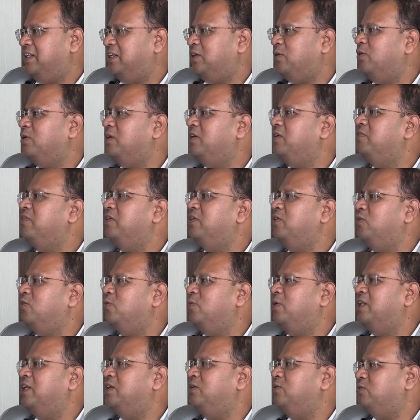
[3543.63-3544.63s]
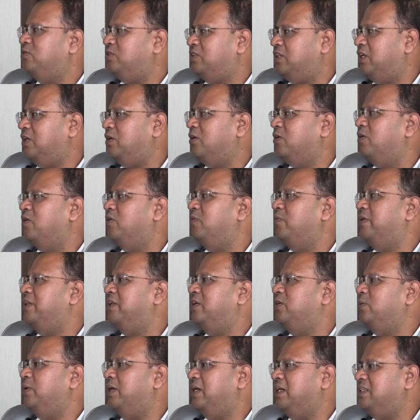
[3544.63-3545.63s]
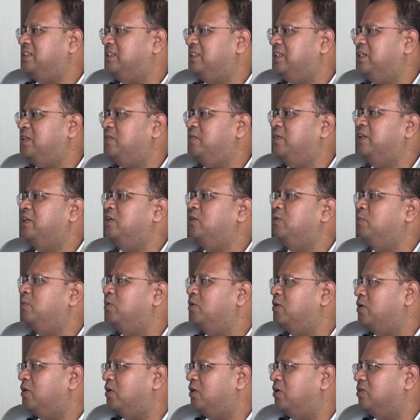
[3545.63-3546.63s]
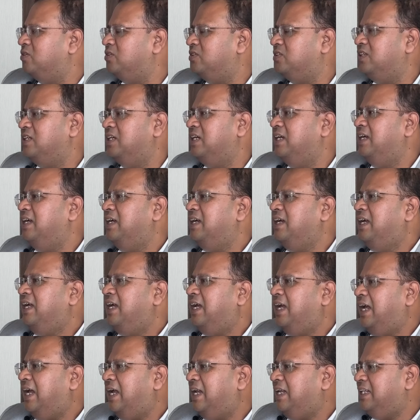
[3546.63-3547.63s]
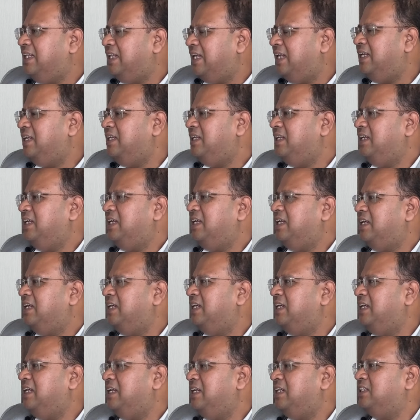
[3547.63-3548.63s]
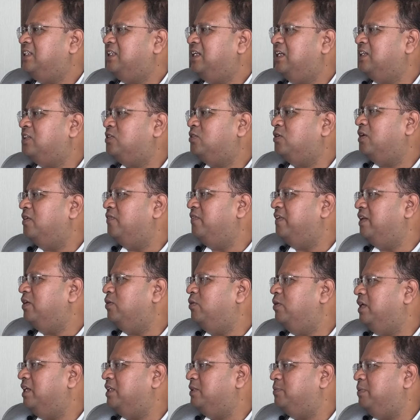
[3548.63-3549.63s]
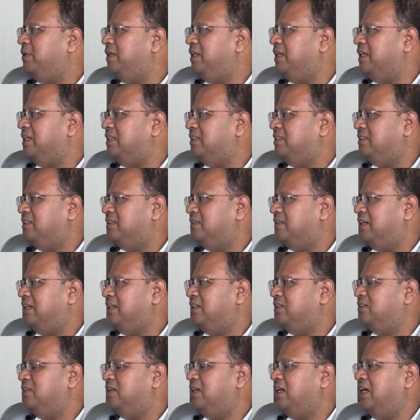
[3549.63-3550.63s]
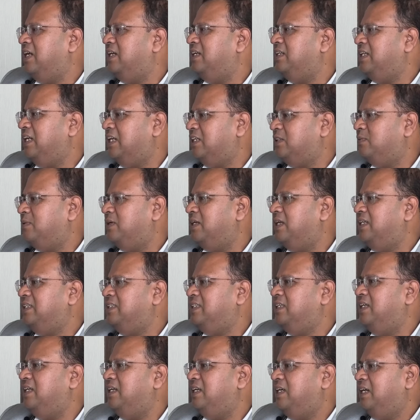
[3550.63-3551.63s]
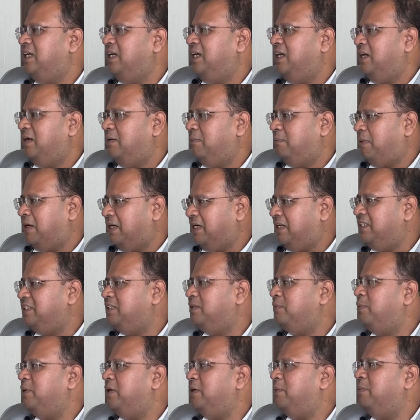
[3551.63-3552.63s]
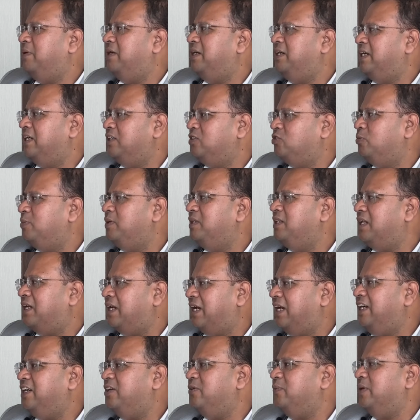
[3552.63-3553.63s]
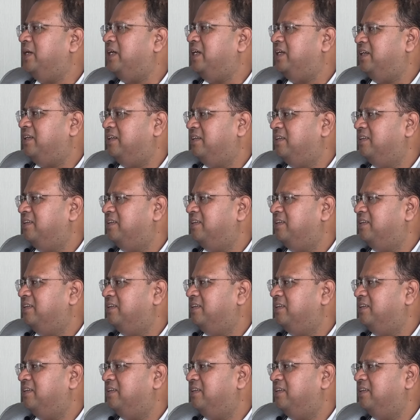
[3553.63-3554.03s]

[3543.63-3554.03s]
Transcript: They don't even know whether to stay on, whether to exit, whether to book loss. And then it's not a very good experience, right? And that's why I say participate, but it has to be in the right way.